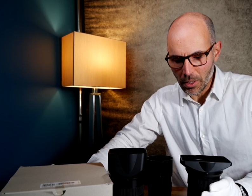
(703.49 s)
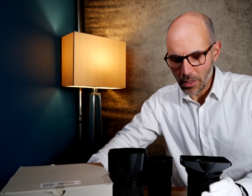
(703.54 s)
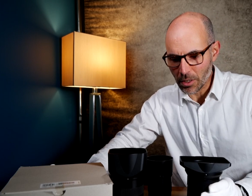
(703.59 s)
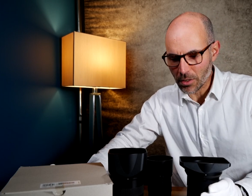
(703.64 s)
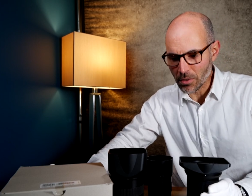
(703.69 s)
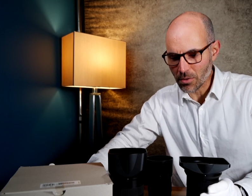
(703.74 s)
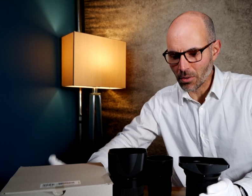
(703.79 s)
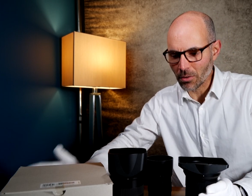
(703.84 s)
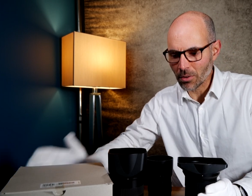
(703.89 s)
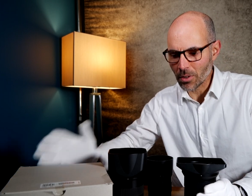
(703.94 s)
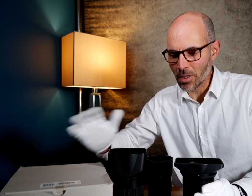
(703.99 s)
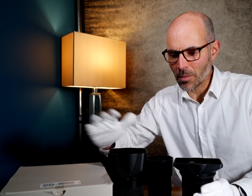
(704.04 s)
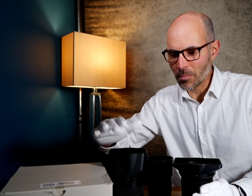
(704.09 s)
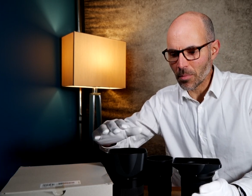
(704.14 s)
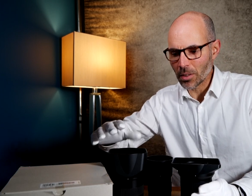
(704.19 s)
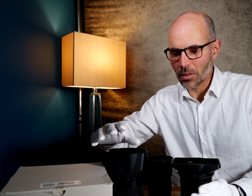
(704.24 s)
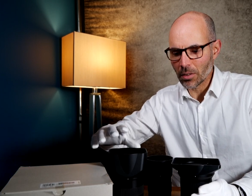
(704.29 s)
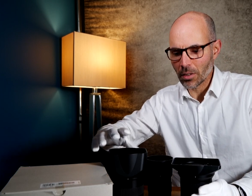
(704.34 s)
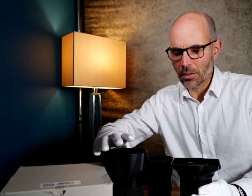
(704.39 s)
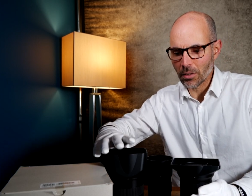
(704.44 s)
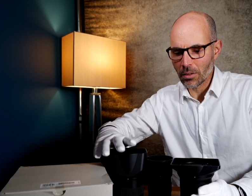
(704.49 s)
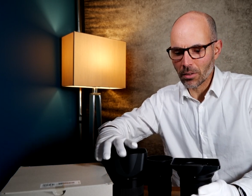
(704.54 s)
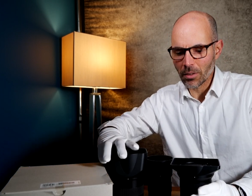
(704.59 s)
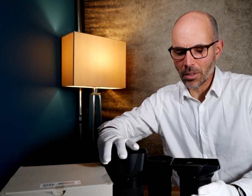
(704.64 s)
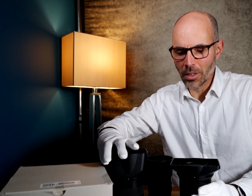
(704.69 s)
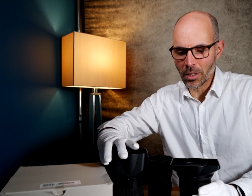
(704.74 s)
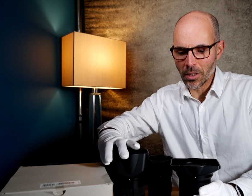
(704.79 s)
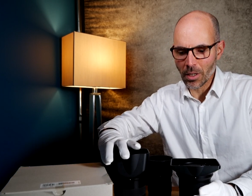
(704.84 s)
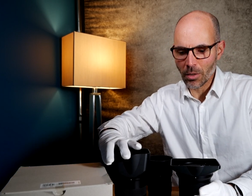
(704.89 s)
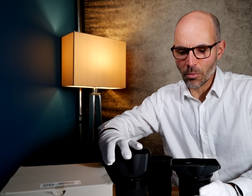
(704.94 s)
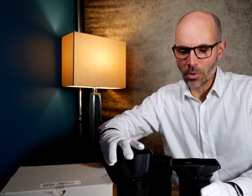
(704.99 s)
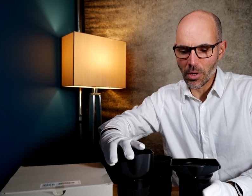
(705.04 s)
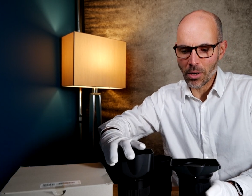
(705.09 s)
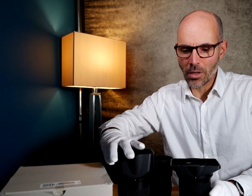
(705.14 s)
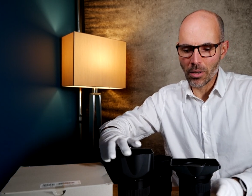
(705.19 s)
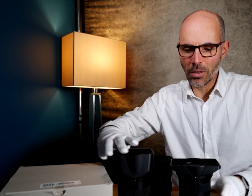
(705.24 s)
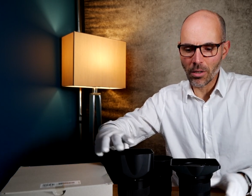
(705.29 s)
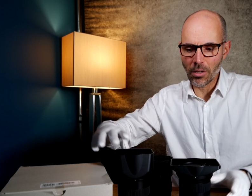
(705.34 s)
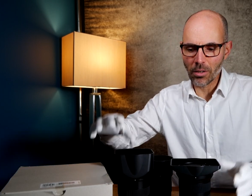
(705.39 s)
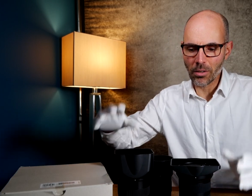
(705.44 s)
It's only material, and I
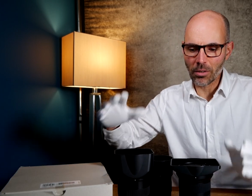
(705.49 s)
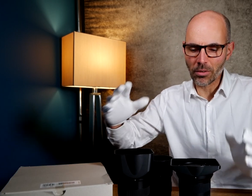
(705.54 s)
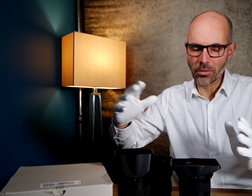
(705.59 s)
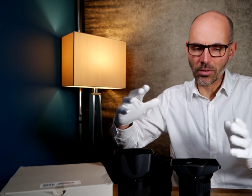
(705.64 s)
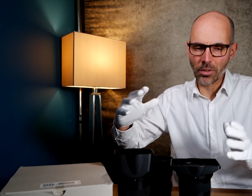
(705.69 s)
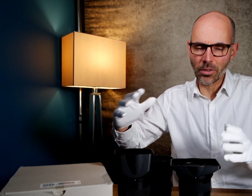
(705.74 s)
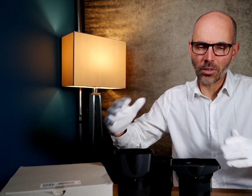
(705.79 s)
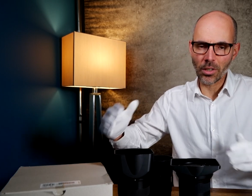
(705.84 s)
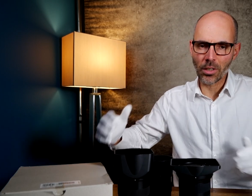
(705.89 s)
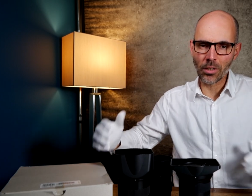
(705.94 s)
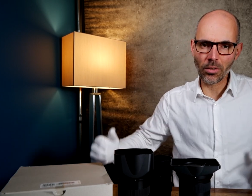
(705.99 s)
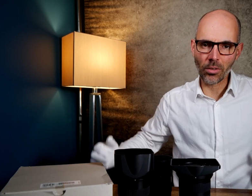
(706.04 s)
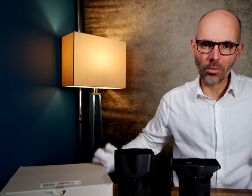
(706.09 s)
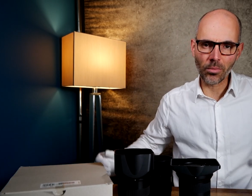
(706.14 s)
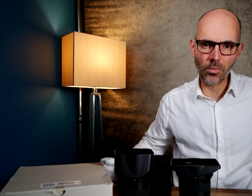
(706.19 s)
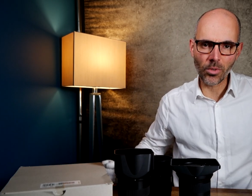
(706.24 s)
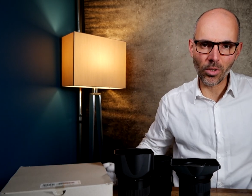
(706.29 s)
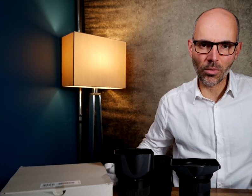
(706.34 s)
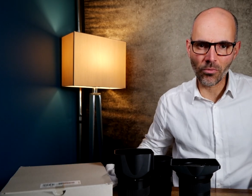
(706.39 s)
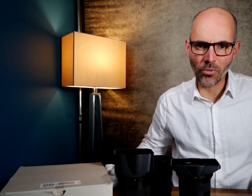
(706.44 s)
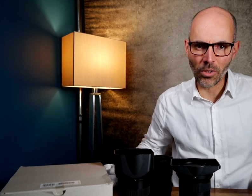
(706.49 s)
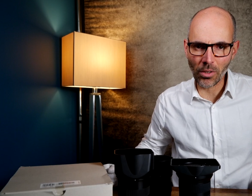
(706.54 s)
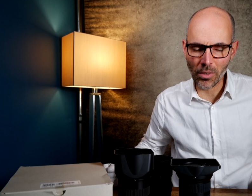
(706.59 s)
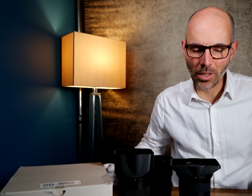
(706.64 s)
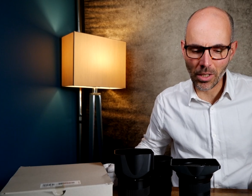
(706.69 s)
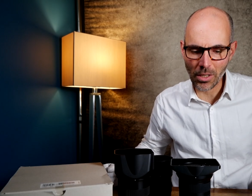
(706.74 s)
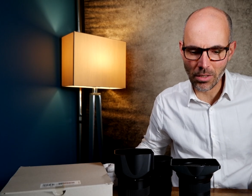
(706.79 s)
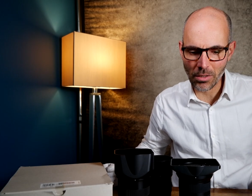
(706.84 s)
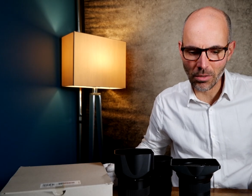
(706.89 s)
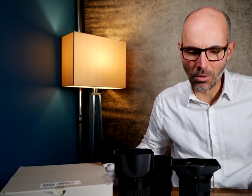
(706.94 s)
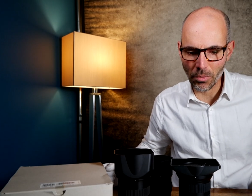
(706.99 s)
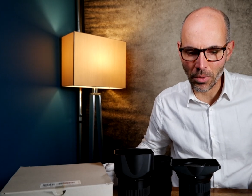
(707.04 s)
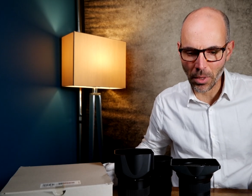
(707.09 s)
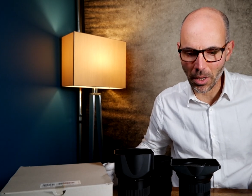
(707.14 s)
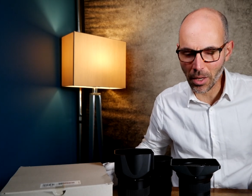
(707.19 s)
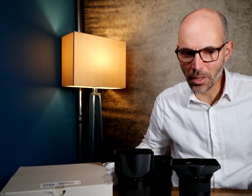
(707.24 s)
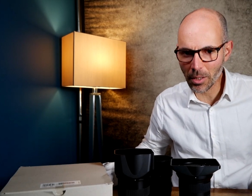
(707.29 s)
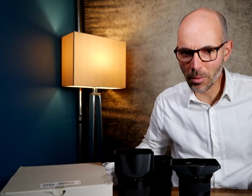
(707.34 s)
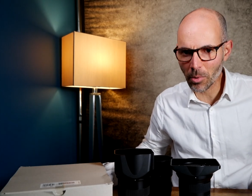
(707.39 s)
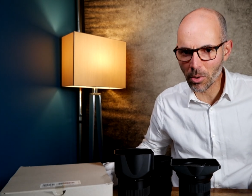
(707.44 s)
will concentrate on something that is
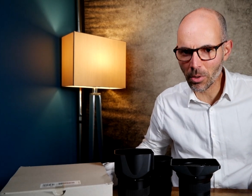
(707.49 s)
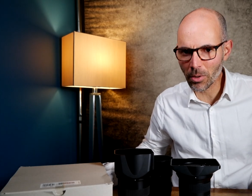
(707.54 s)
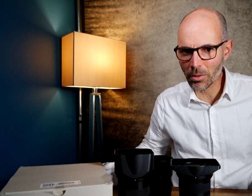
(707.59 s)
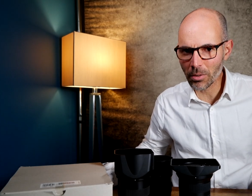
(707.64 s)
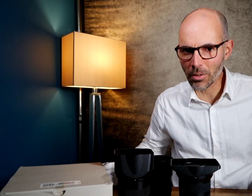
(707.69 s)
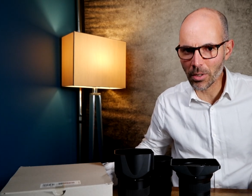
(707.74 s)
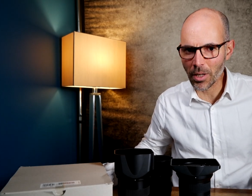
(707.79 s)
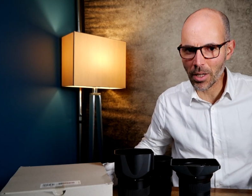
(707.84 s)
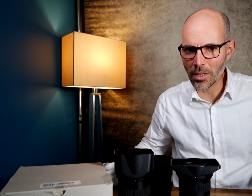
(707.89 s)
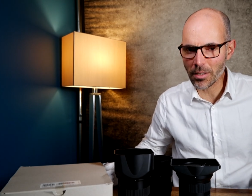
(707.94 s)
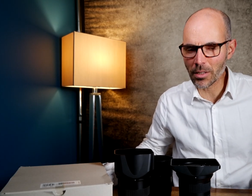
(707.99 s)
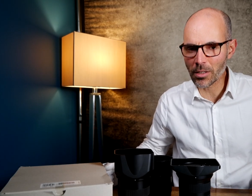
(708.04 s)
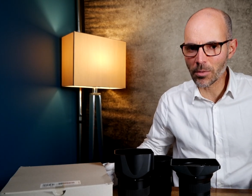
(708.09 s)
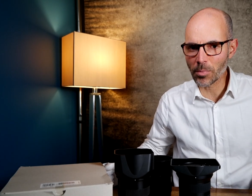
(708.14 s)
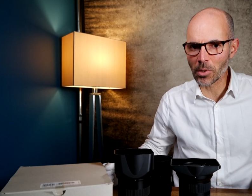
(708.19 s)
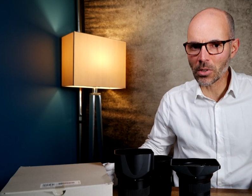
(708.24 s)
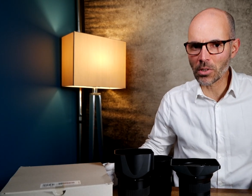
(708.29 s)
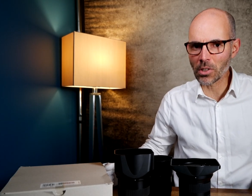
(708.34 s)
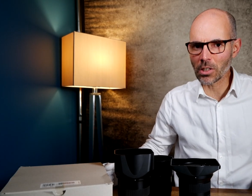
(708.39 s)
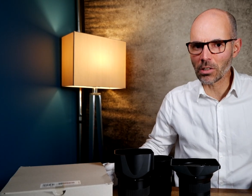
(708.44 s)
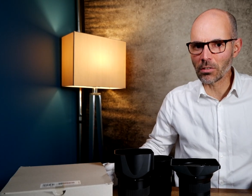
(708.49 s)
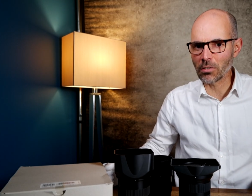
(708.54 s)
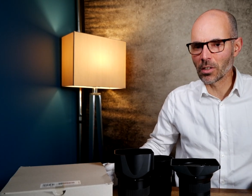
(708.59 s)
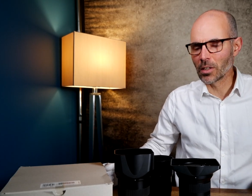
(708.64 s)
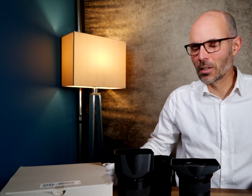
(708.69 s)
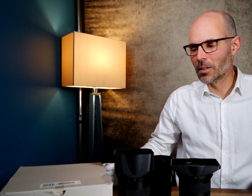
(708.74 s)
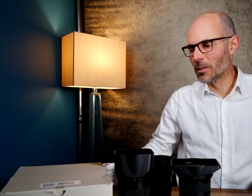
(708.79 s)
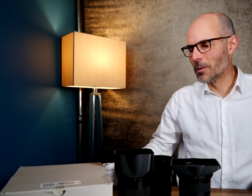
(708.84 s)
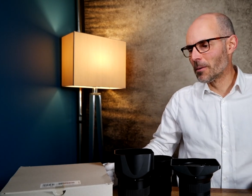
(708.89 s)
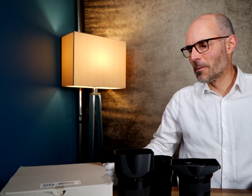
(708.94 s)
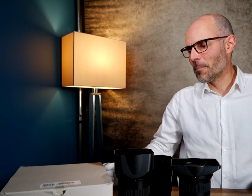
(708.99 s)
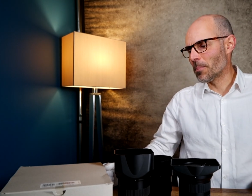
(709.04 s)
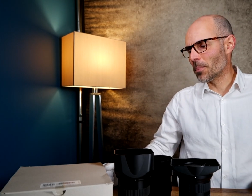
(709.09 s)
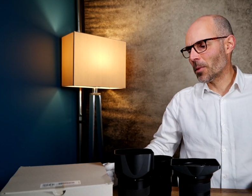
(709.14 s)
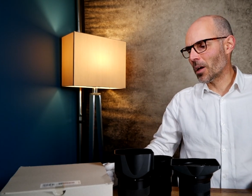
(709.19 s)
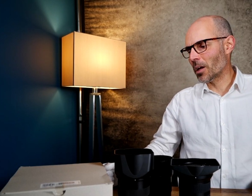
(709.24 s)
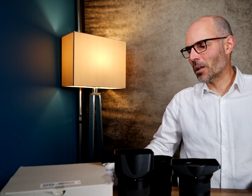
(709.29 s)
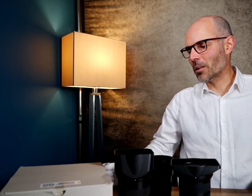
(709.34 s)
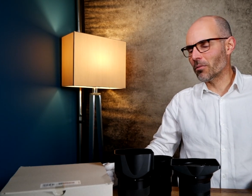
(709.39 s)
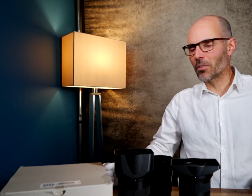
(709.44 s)
reliable, less expensive,
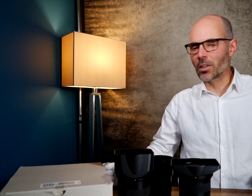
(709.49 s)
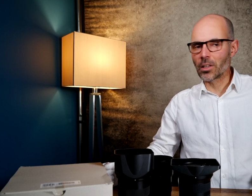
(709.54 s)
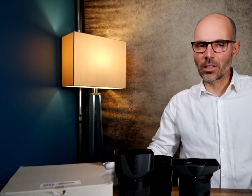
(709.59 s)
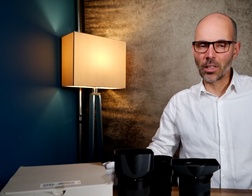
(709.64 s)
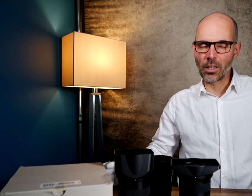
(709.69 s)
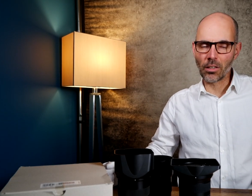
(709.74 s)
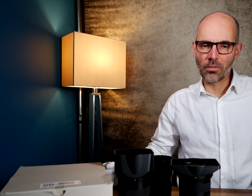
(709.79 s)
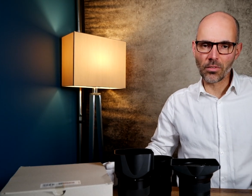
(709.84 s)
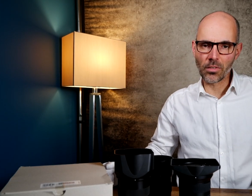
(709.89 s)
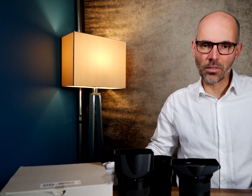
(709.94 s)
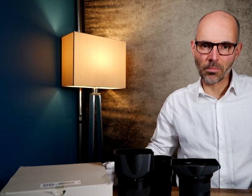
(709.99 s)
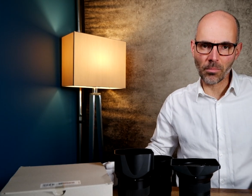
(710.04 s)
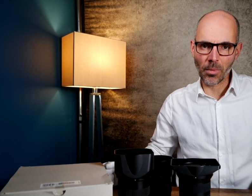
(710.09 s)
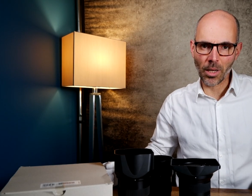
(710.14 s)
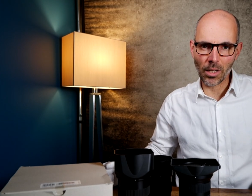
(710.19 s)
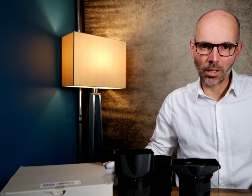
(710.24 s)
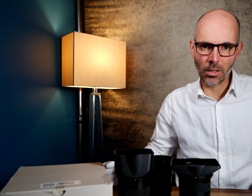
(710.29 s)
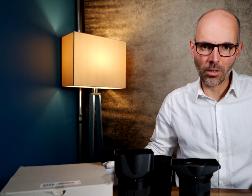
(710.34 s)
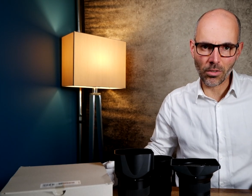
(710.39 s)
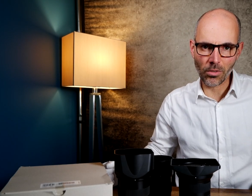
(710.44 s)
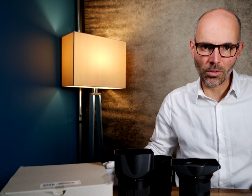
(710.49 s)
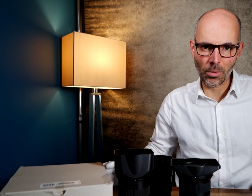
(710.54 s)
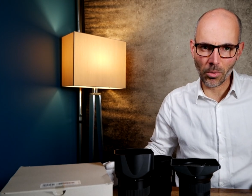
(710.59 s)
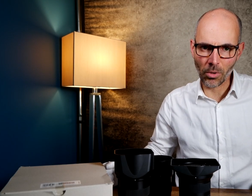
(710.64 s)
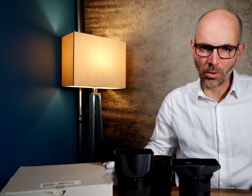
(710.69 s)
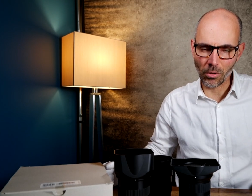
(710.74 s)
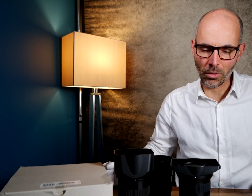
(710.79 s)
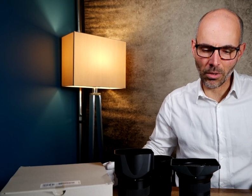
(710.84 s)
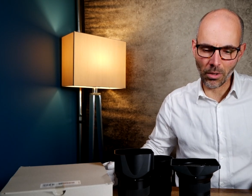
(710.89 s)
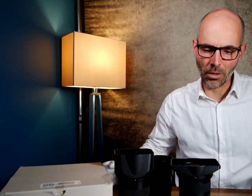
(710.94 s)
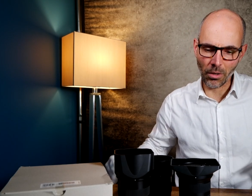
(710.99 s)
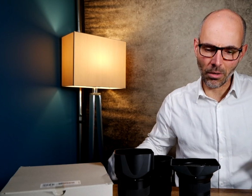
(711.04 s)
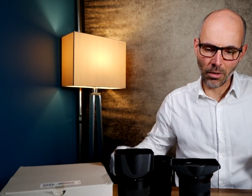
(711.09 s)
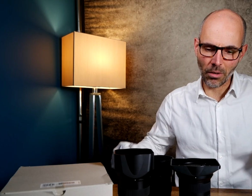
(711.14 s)
and that gives my customer